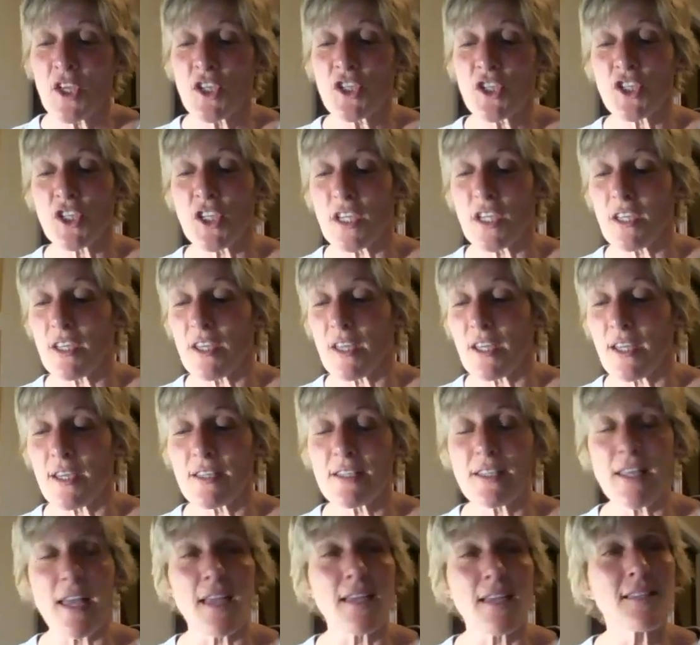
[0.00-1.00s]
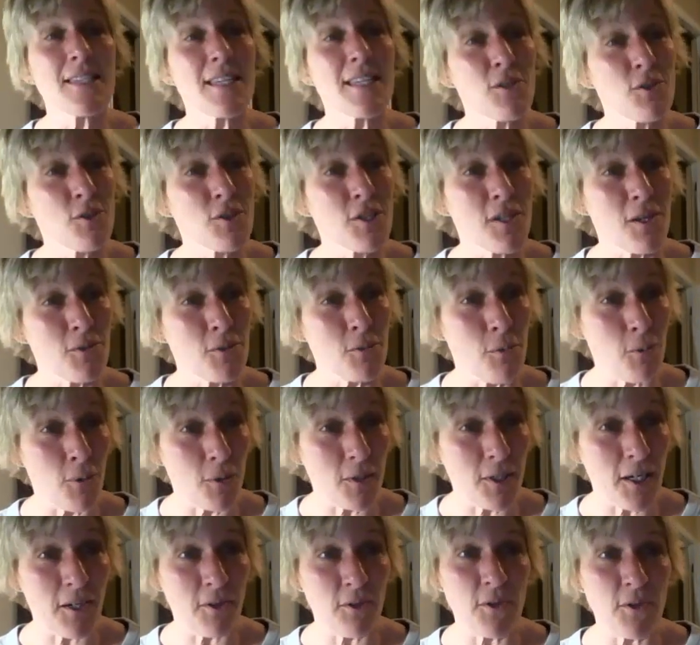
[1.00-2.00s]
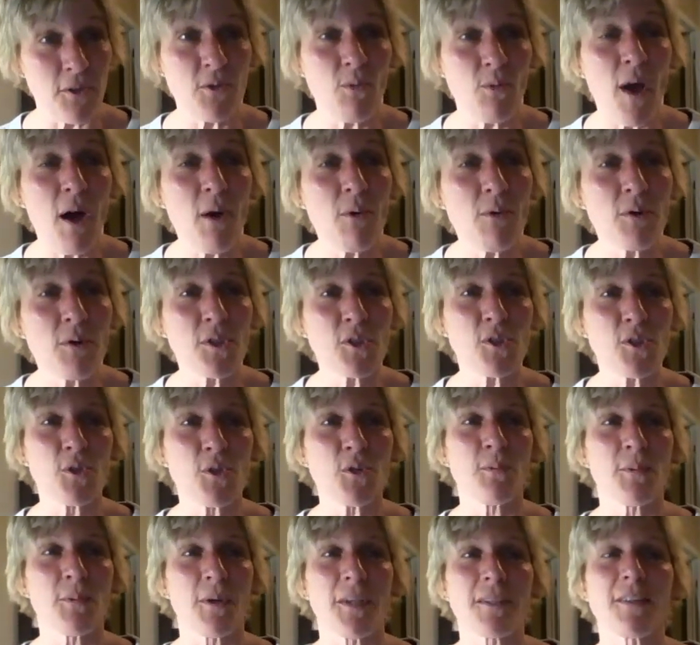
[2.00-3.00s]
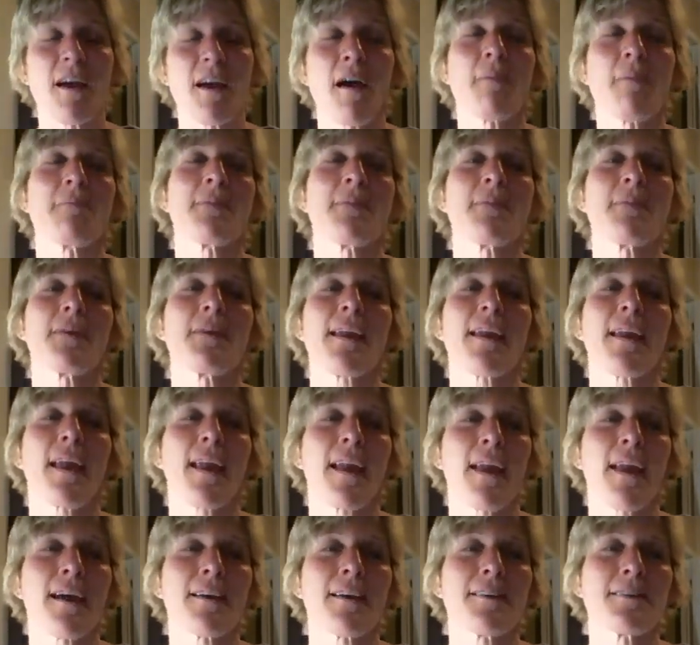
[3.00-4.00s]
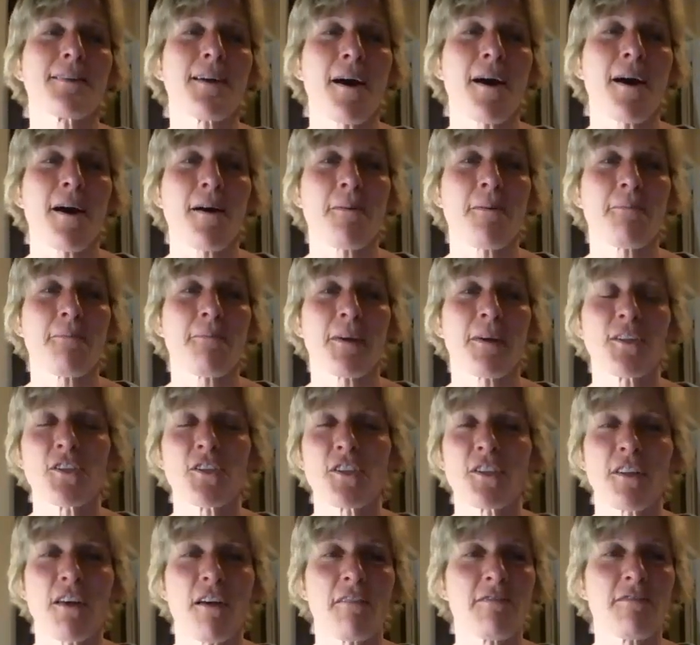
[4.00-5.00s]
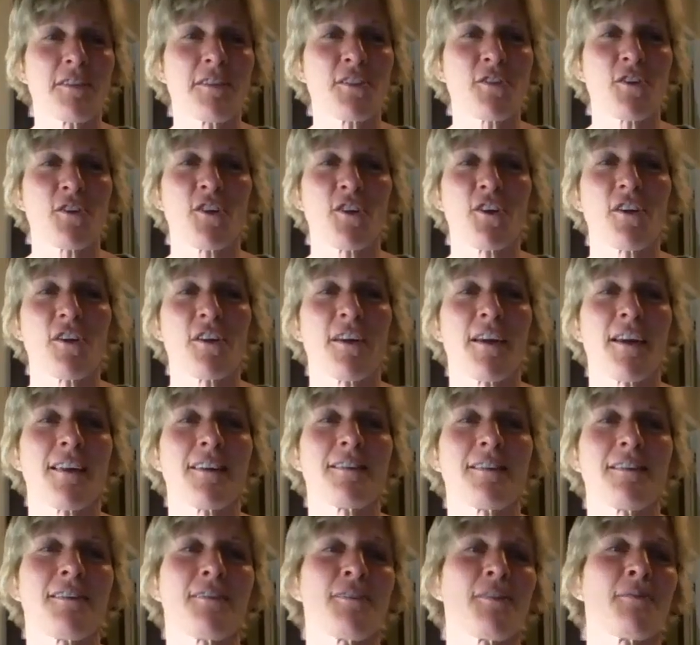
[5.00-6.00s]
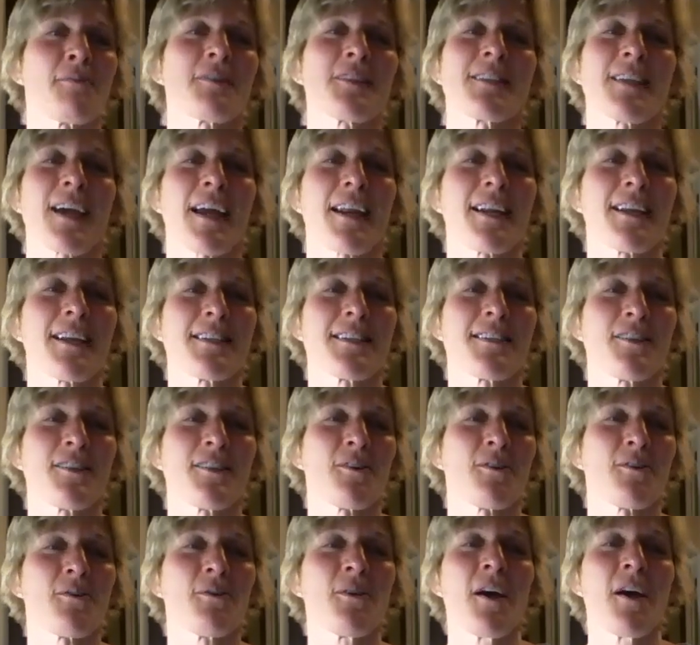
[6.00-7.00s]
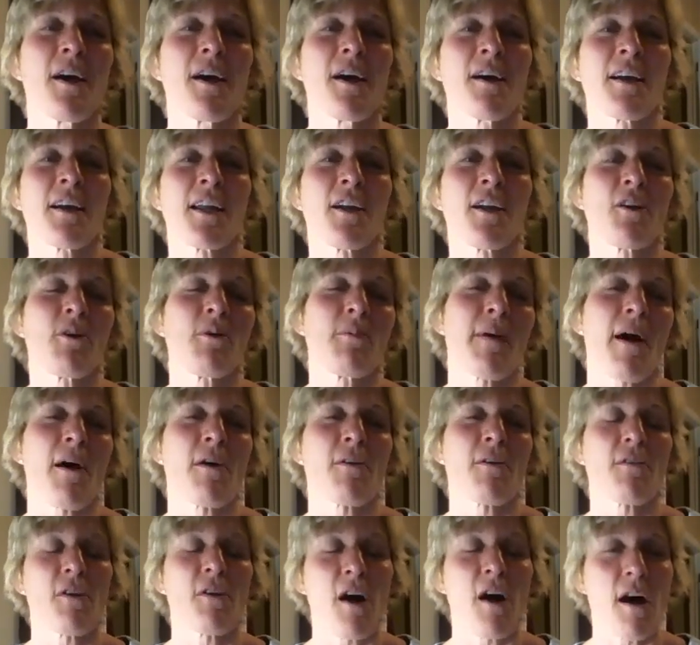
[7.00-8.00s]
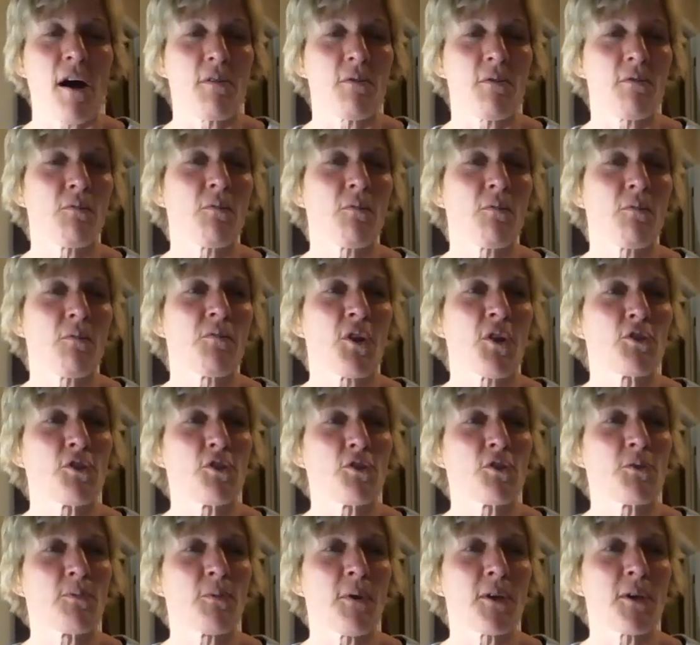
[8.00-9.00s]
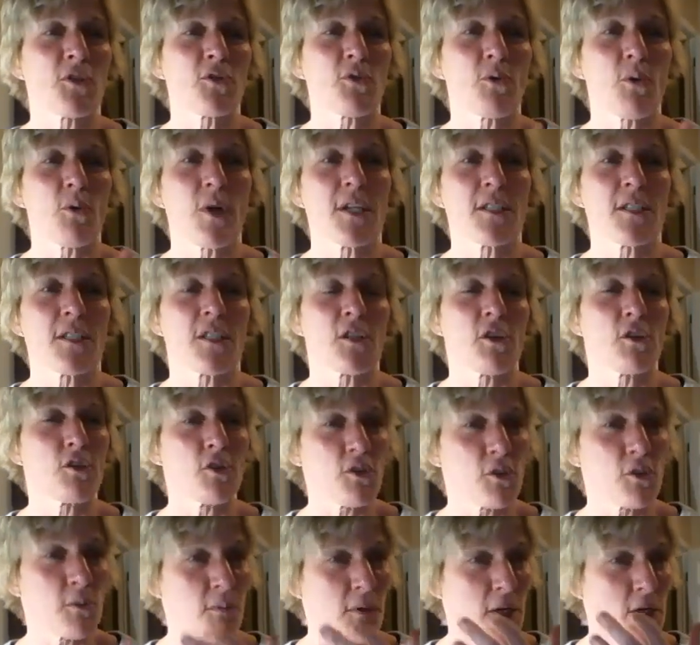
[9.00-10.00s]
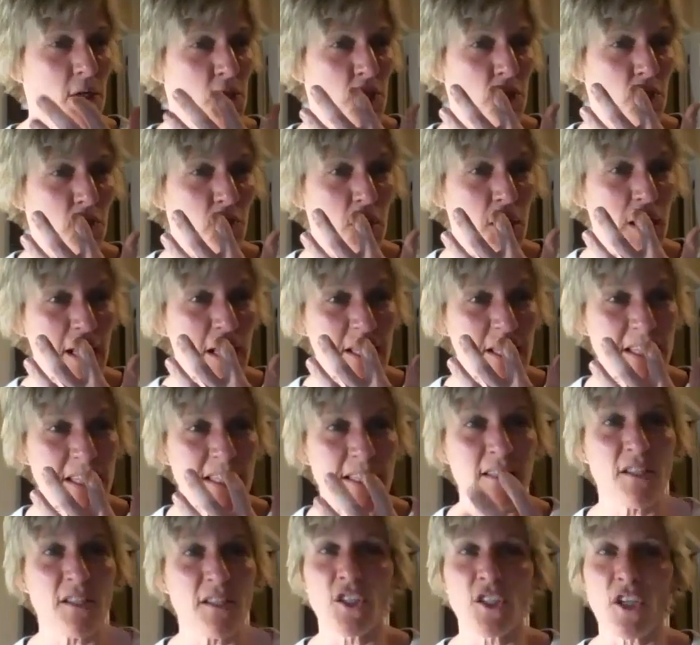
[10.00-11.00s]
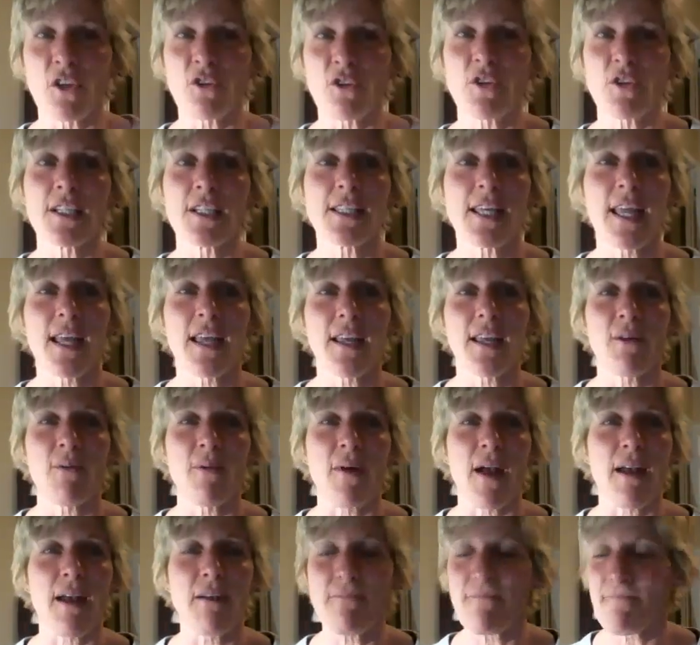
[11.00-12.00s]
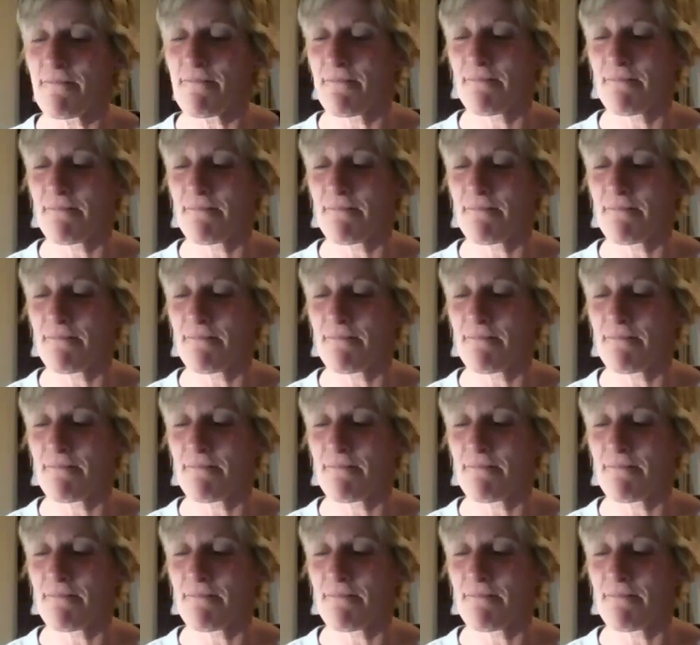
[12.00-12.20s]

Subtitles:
She is a senior sales coordinator as well with the Juice Plus company, and I just love this girl, and I'm excited to hear about their Juice Plus stories and their Juice Plus journeys. Chaundria, take it away.